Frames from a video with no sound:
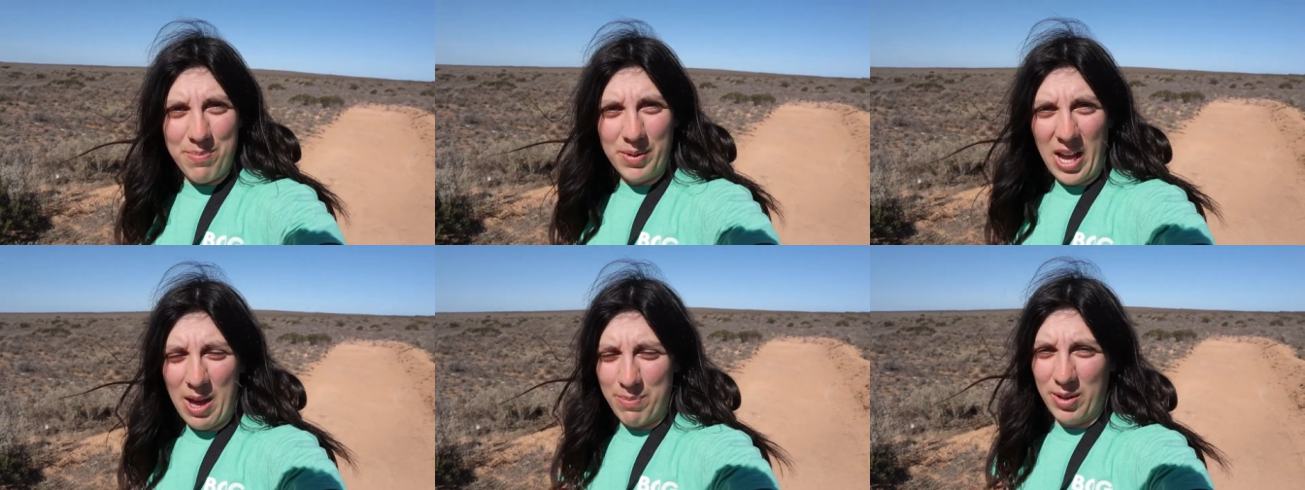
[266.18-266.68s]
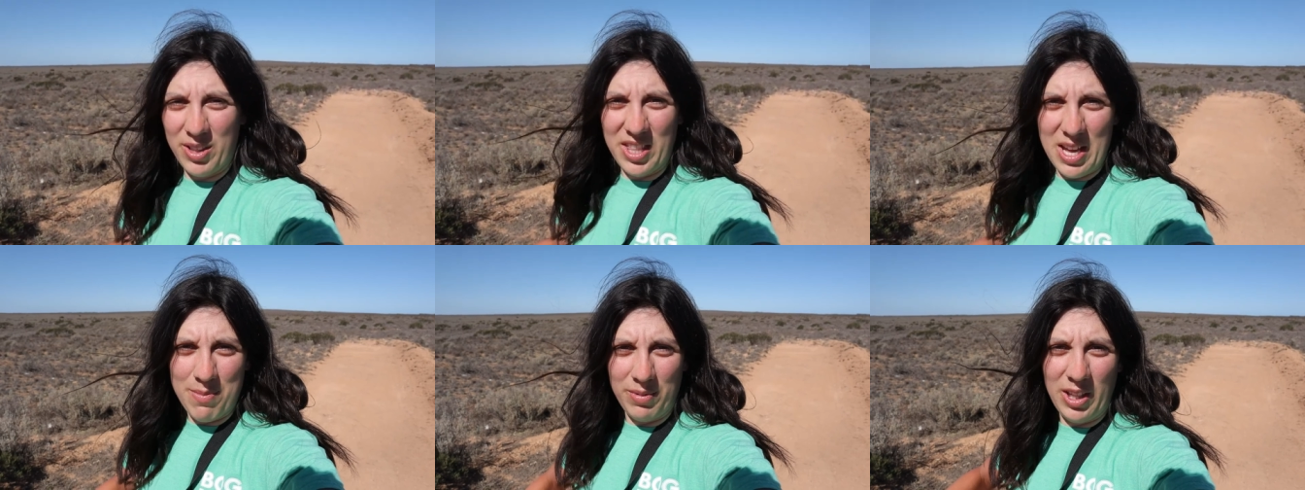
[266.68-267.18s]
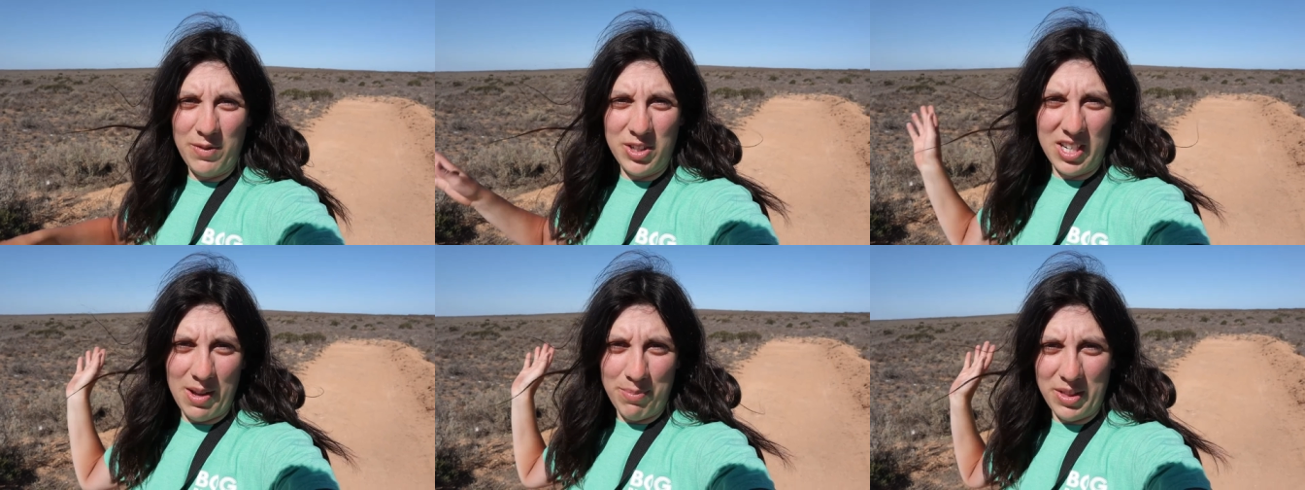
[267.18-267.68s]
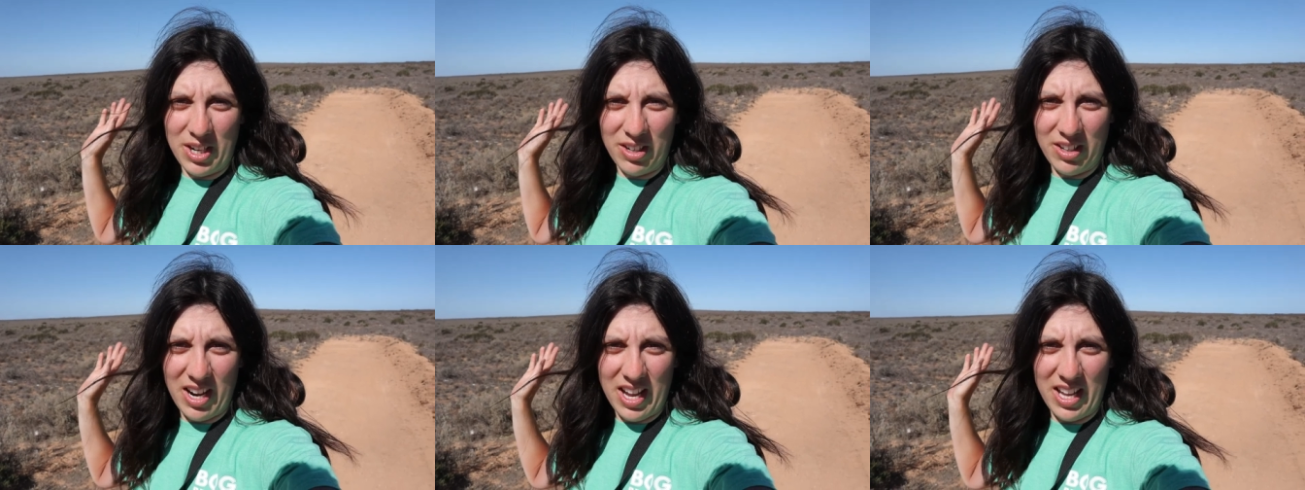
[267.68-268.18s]
A couple of them lifted up
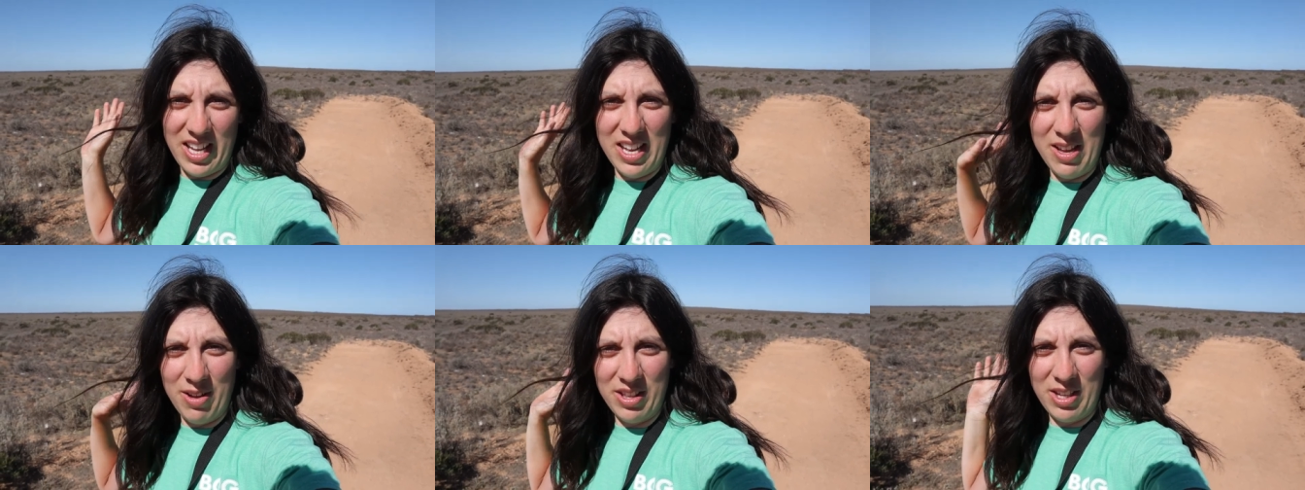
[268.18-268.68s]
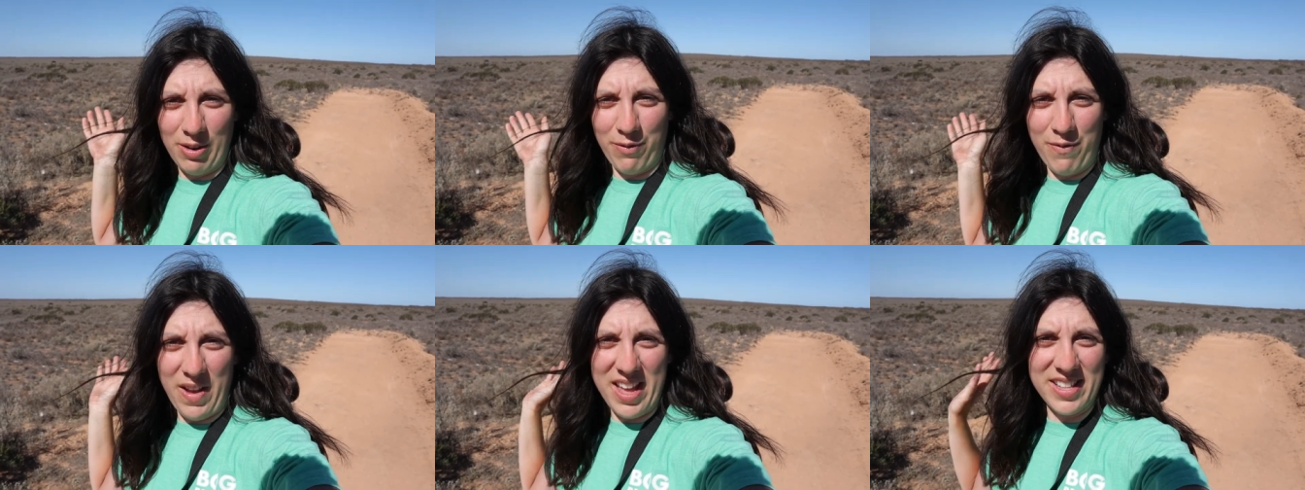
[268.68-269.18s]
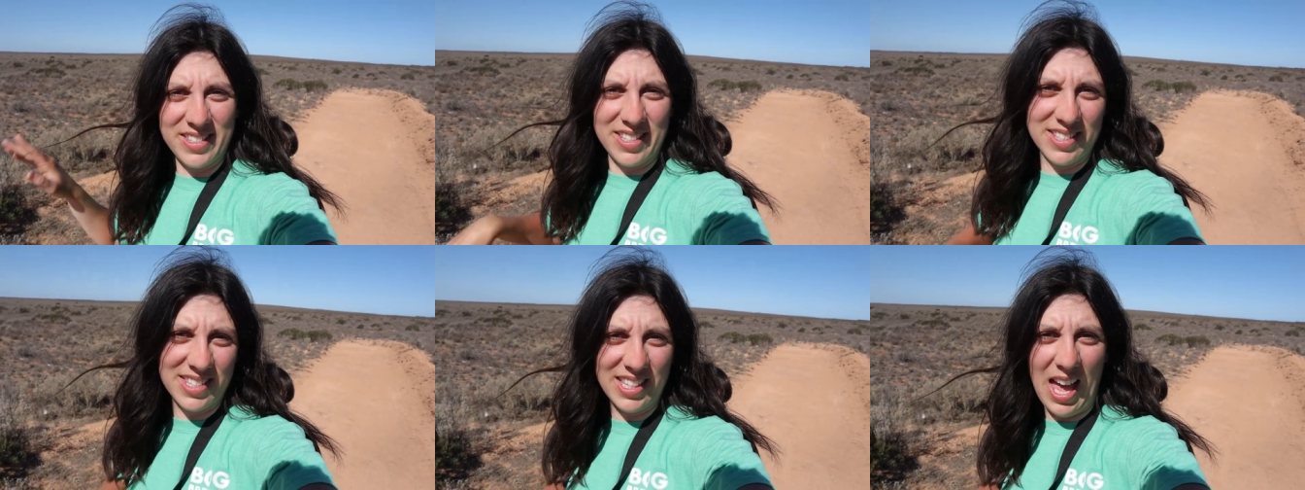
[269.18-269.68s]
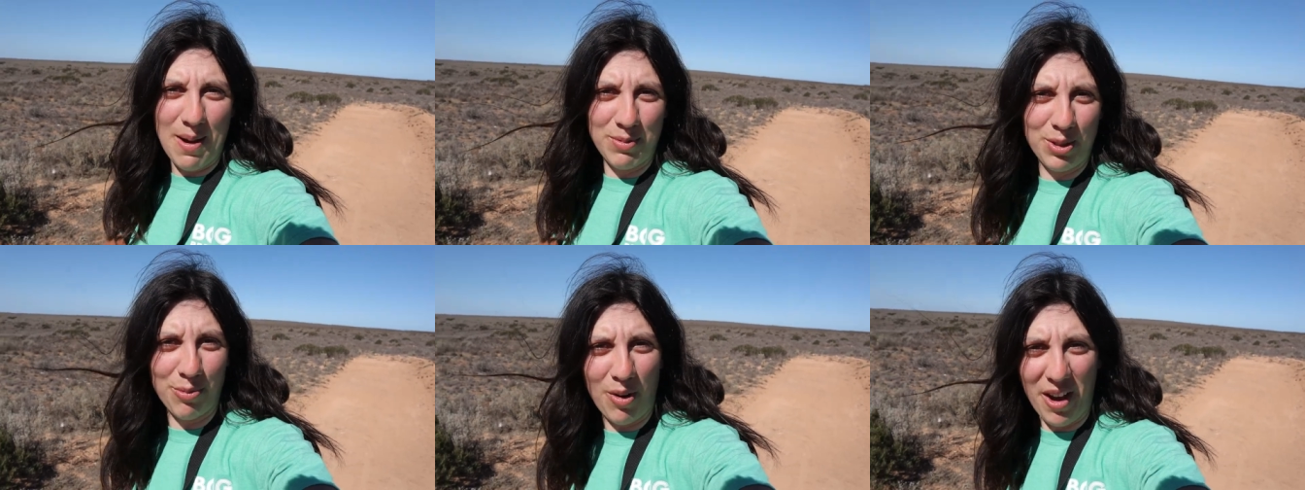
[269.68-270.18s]
their fins and
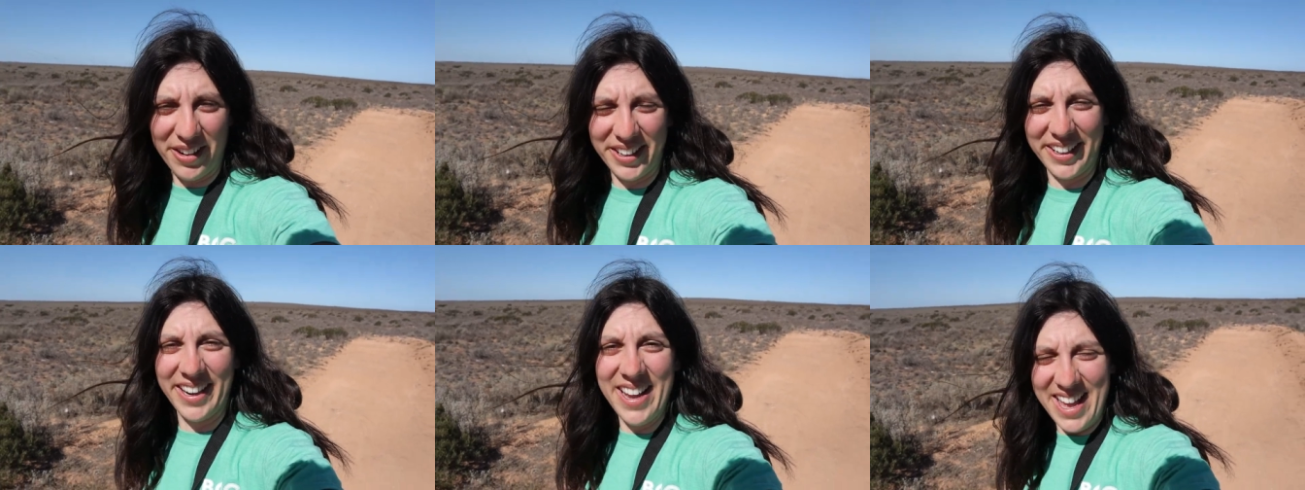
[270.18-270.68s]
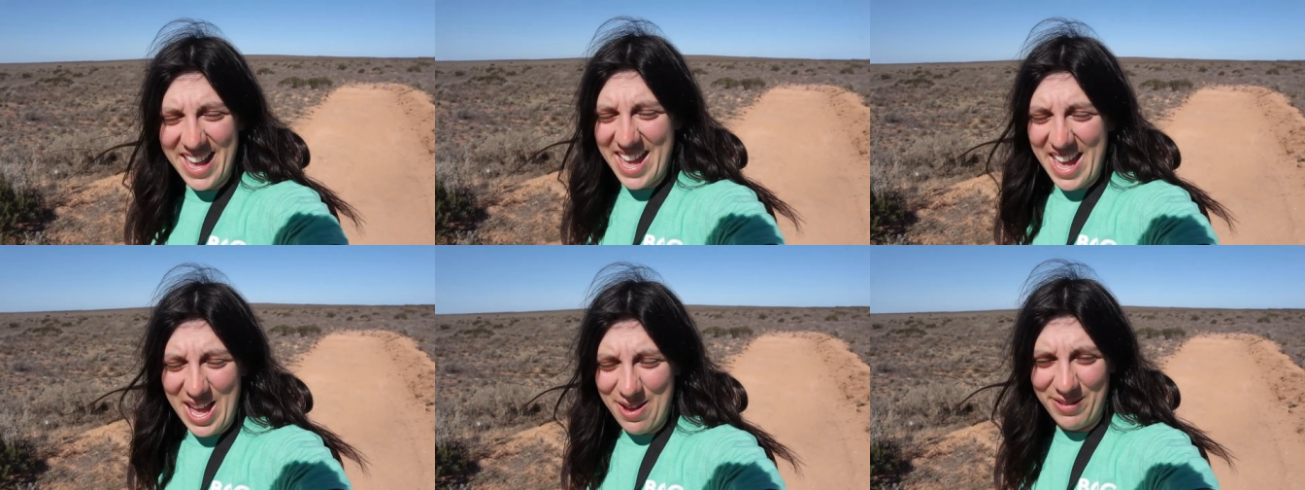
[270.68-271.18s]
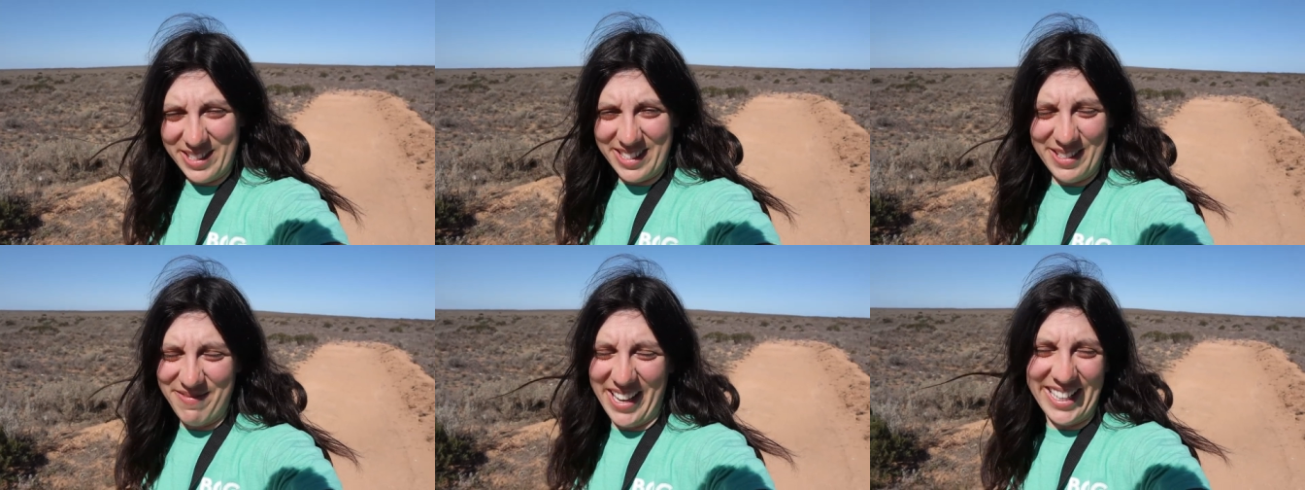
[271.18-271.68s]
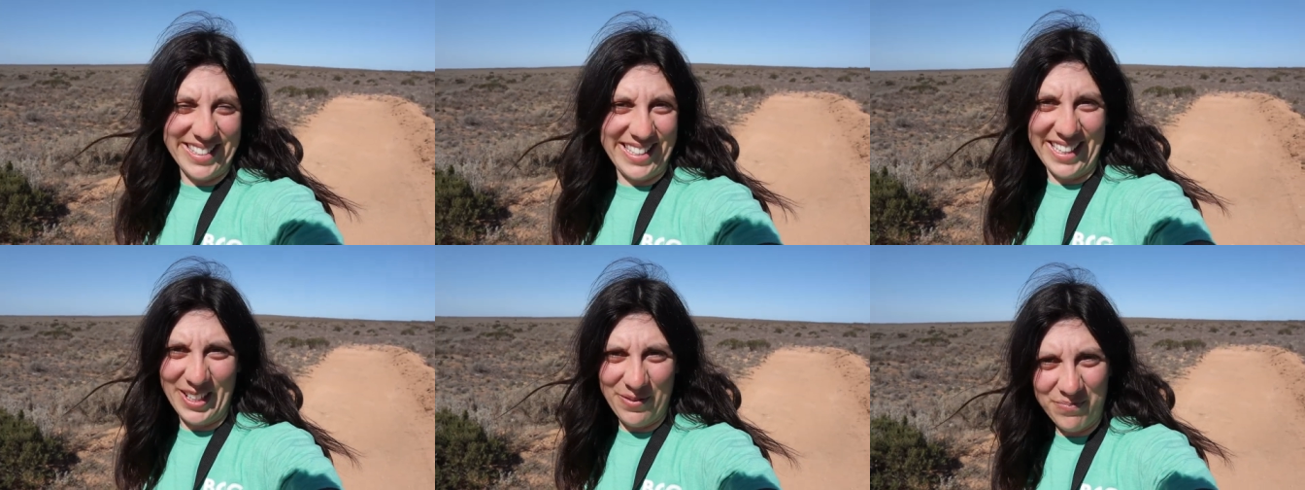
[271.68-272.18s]
slapped the water. It was
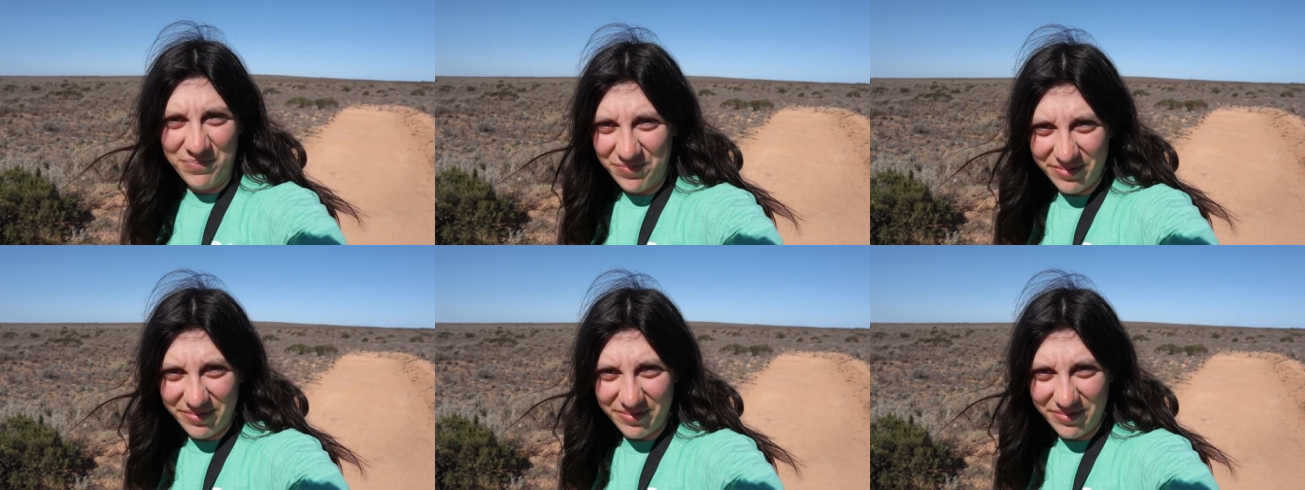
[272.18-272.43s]
amazing.